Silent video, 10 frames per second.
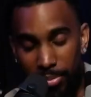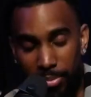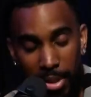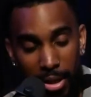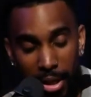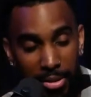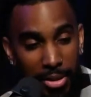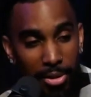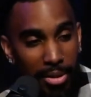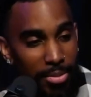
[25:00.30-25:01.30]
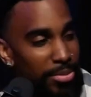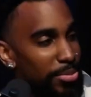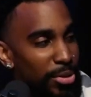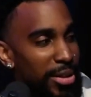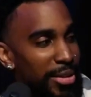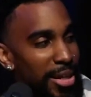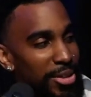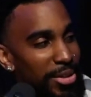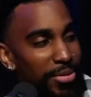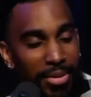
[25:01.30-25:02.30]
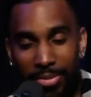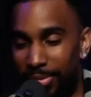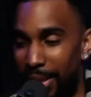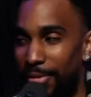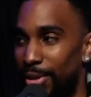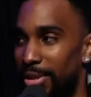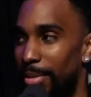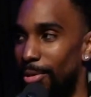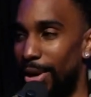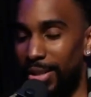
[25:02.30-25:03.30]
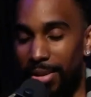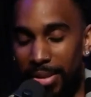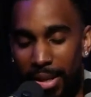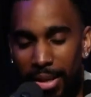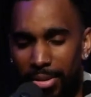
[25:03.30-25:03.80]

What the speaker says: man, I still can predict that shit from the first time I watched it. I was like,